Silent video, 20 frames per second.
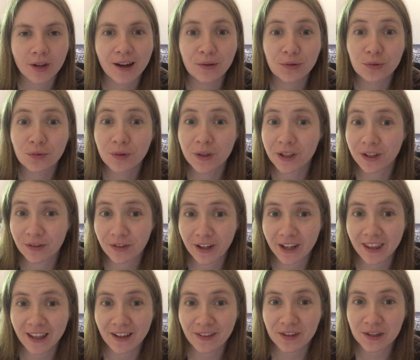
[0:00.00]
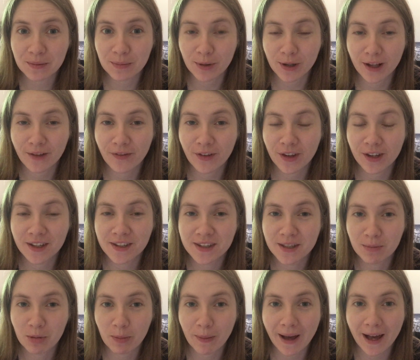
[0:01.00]
I was really freaking out this morning, feeling
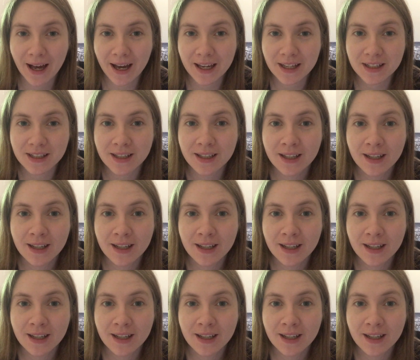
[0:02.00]
super behind.